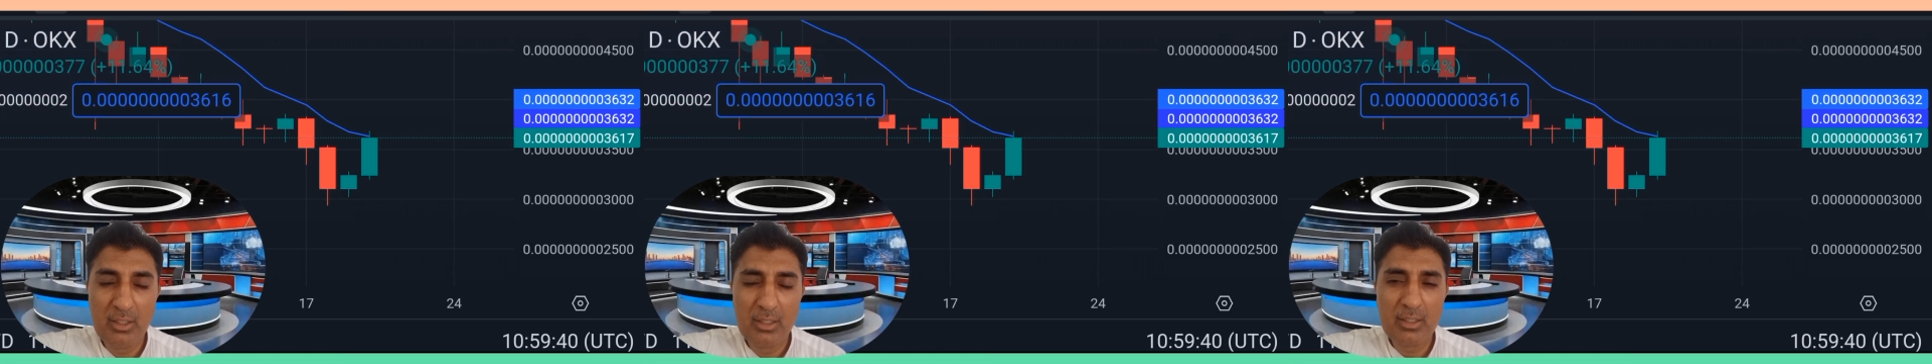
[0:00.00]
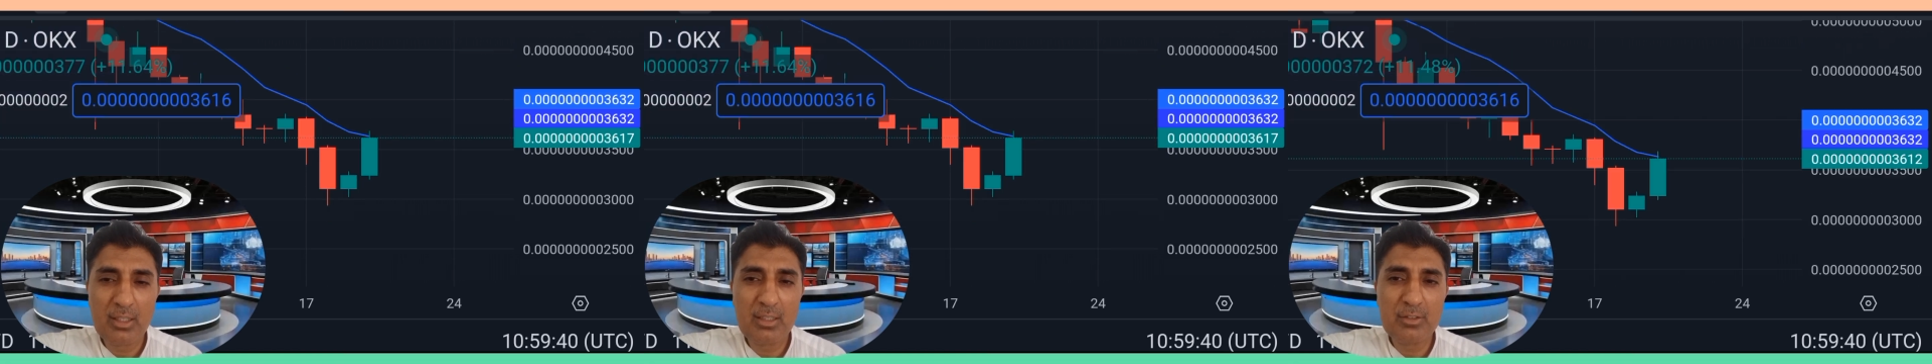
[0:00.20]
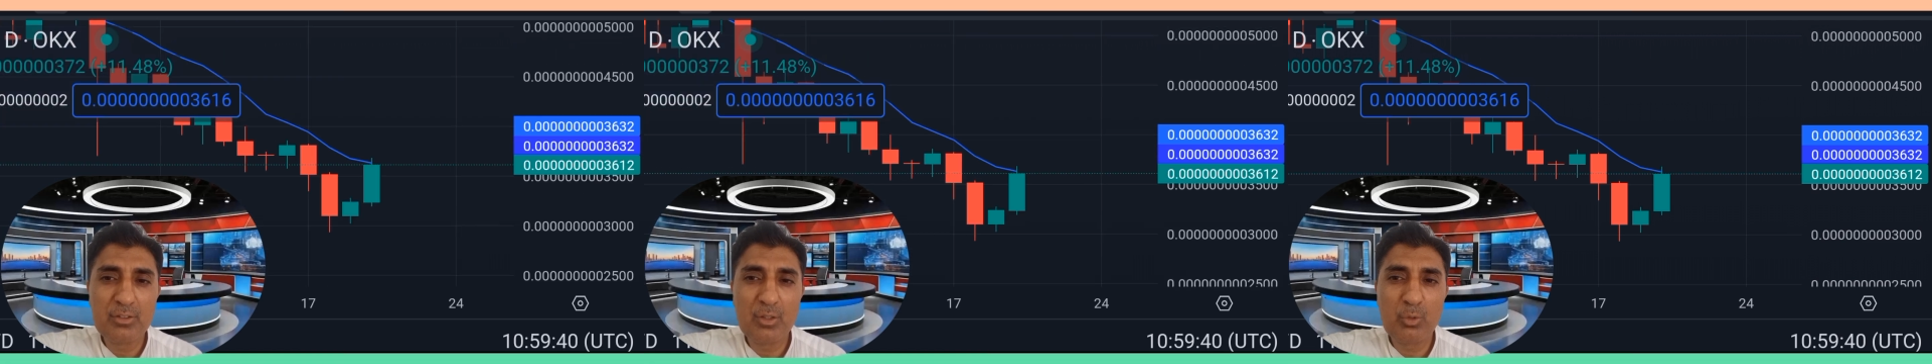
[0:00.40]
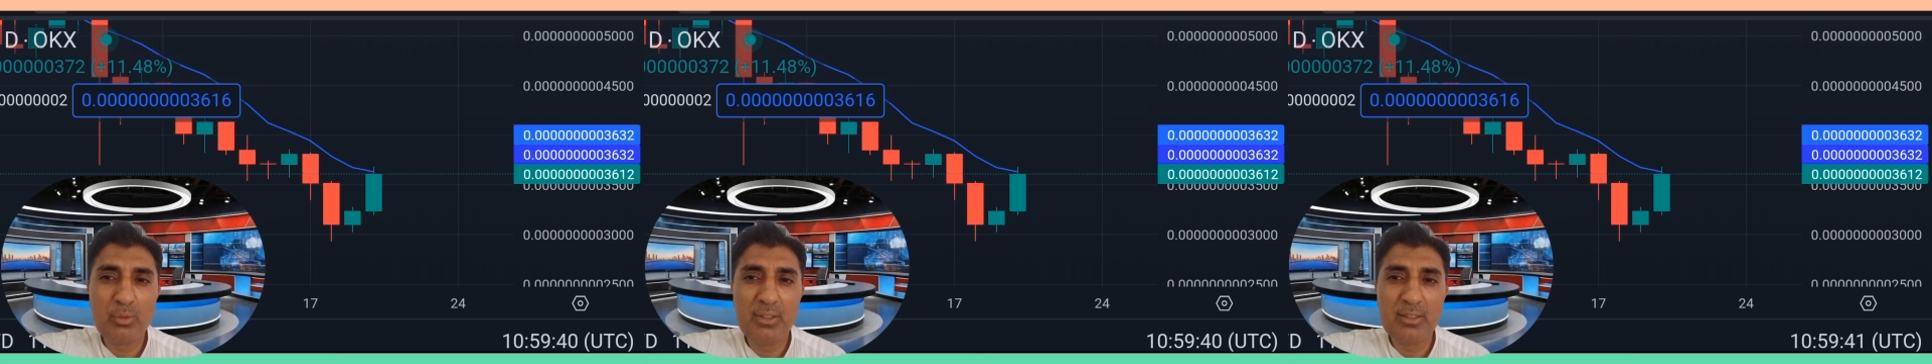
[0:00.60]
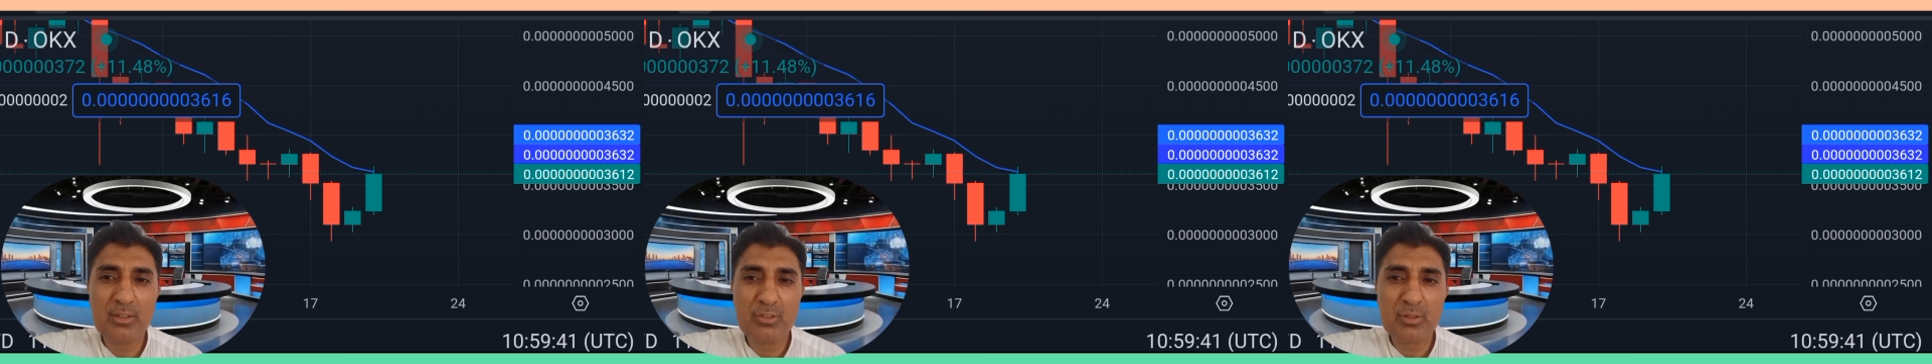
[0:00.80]
Current
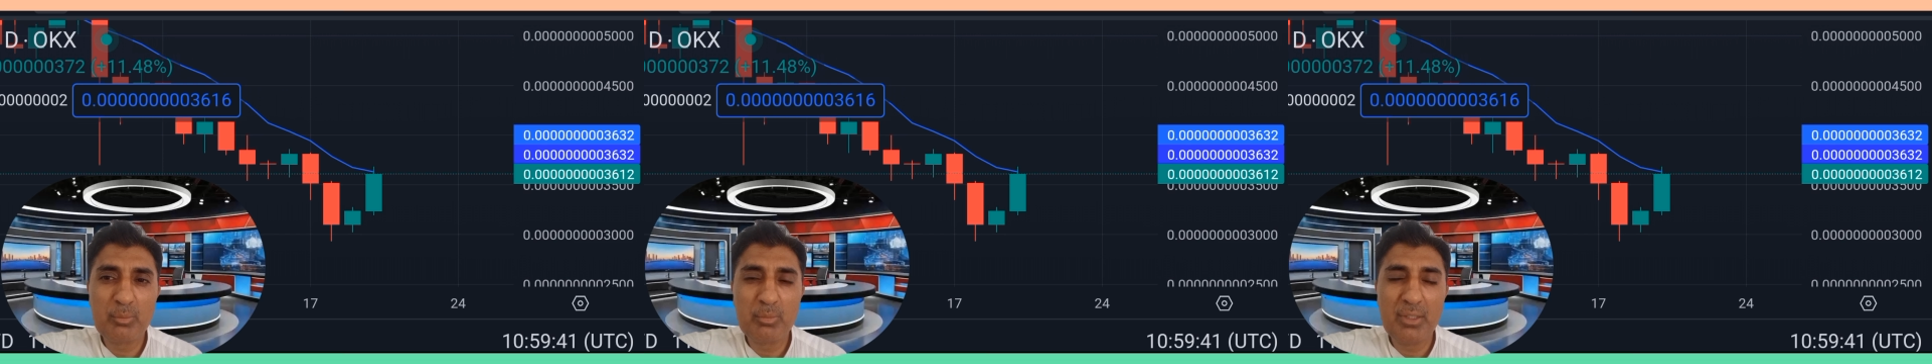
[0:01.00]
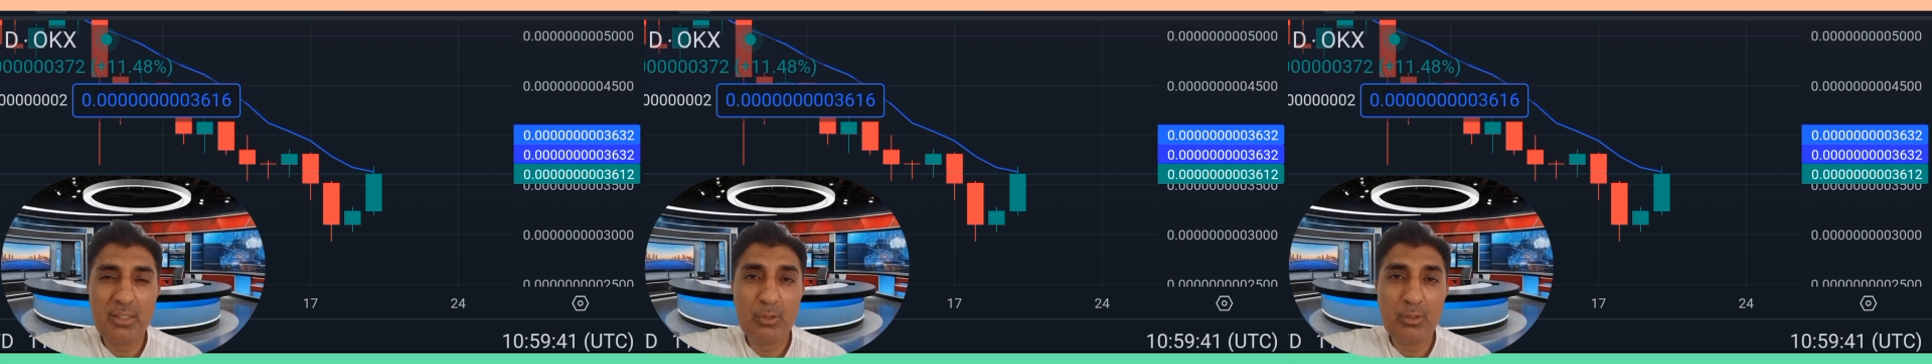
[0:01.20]
circulating supply,